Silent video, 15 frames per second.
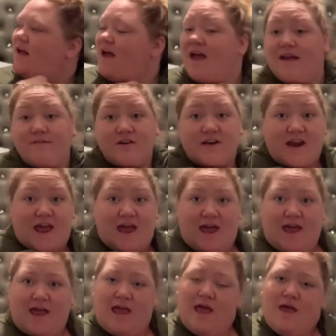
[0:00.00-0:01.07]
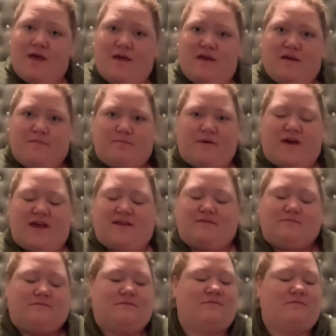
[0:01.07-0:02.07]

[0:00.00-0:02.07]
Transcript: every day, but